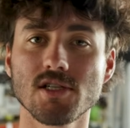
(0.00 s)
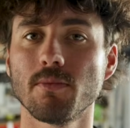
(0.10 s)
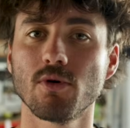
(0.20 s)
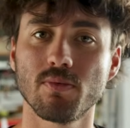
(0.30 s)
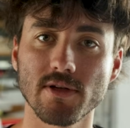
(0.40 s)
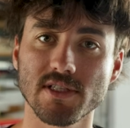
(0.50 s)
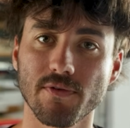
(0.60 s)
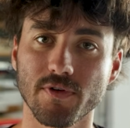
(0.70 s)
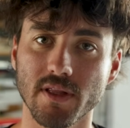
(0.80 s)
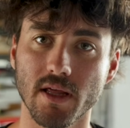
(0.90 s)
stumbled upon
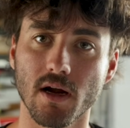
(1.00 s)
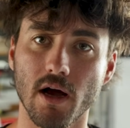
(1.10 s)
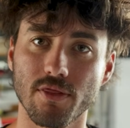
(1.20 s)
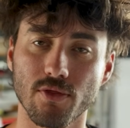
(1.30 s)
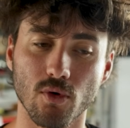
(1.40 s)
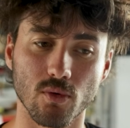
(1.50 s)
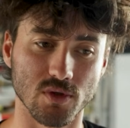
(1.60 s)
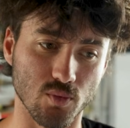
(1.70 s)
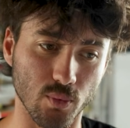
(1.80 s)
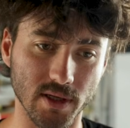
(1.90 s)
something that I thought
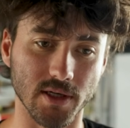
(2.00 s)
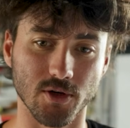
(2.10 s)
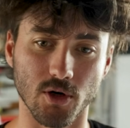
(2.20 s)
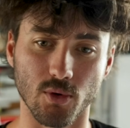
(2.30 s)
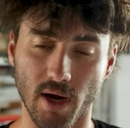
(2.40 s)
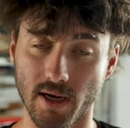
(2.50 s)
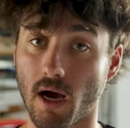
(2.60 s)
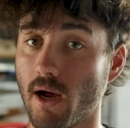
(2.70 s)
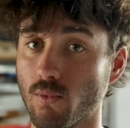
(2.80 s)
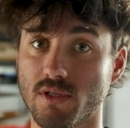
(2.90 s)
was really cool and
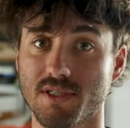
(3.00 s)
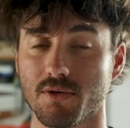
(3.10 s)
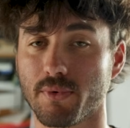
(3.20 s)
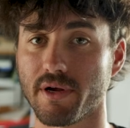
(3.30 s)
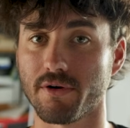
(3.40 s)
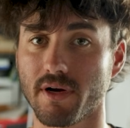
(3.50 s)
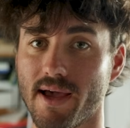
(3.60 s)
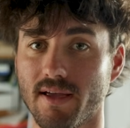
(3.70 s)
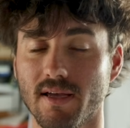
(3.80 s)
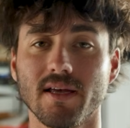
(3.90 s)
I wanted to
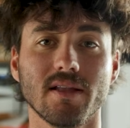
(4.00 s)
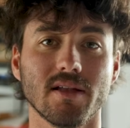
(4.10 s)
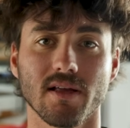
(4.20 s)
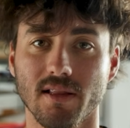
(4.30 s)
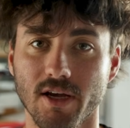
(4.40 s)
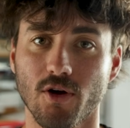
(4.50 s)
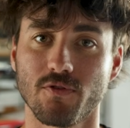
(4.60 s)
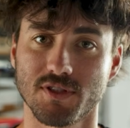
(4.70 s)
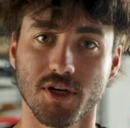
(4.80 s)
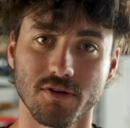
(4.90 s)
recreate in Lego
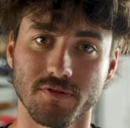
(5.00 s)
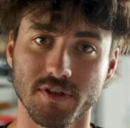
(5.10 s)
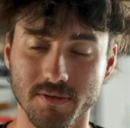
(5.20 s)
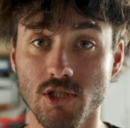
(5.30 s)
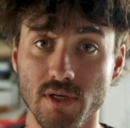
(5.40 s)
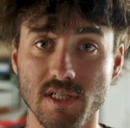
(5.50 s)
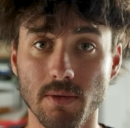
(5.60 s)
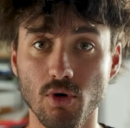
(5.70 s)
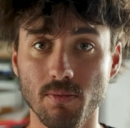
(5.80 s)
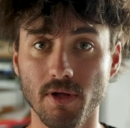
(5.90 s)
photography. So I
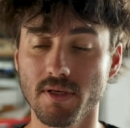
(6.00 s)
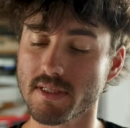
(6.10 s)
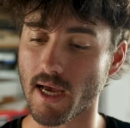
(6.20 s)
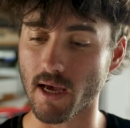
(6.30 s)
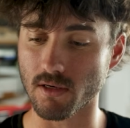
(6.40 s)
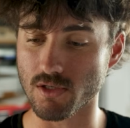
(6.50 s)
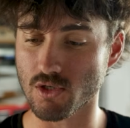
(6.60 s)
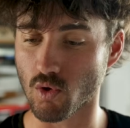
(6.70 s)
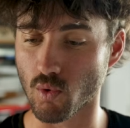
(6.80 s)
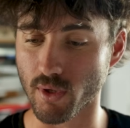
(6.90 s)
stumbled upon this artist
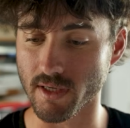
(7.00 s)
called